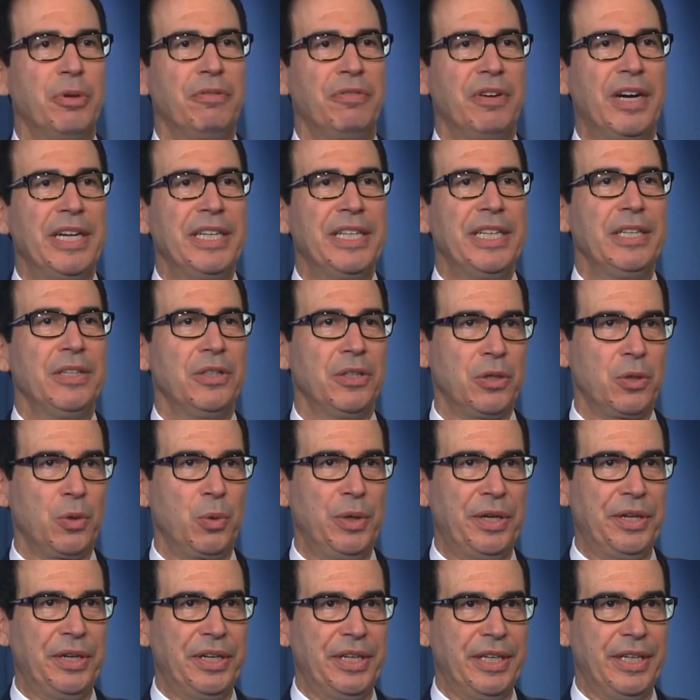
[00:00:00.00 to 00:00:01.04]
Providing
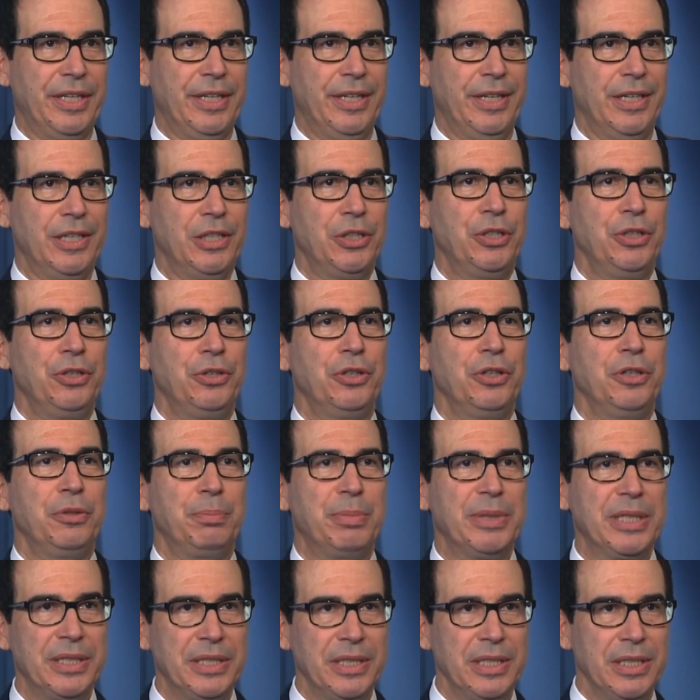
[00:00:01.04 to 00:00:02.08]
liquidity to
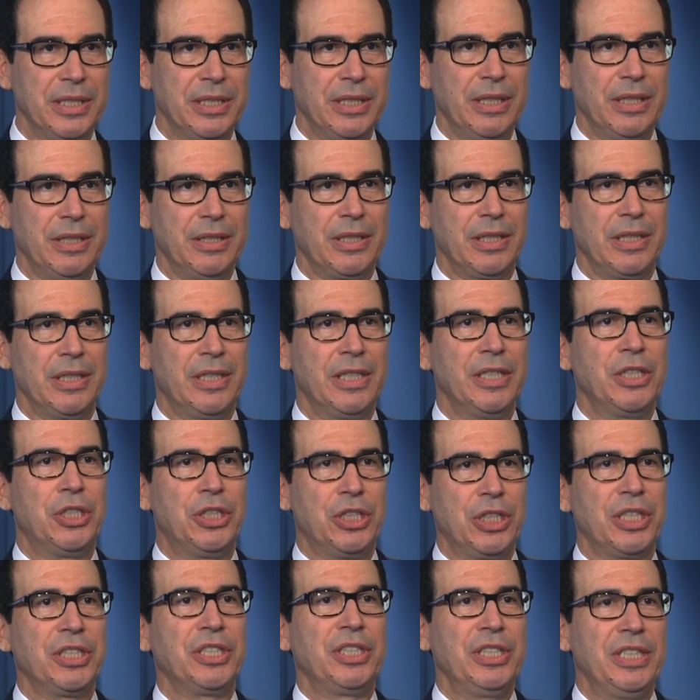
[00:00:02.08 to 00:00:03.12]
good businesses
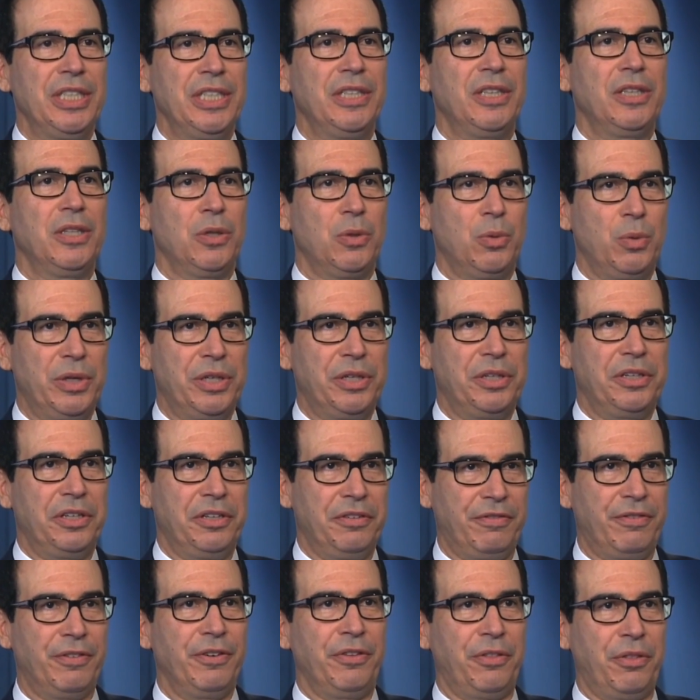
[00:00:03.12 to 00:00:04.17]
that just need
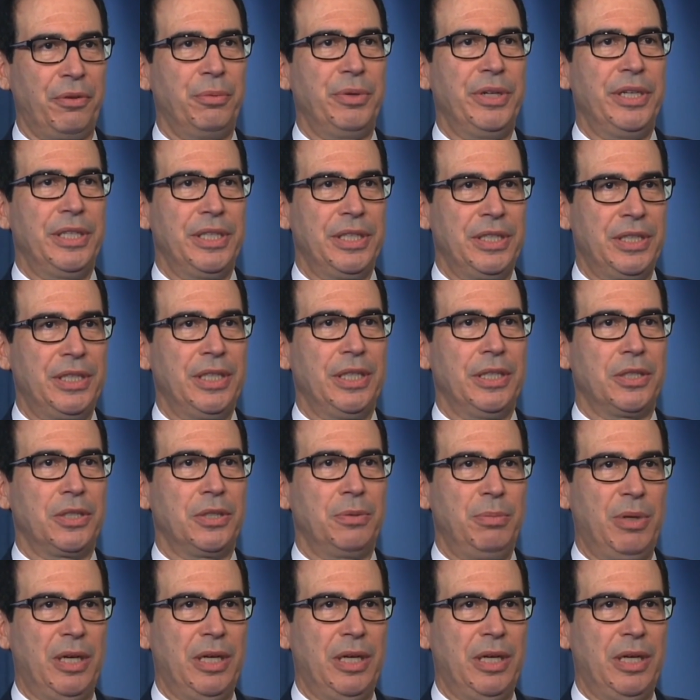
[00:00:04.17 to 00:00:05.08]
liquidity for three to six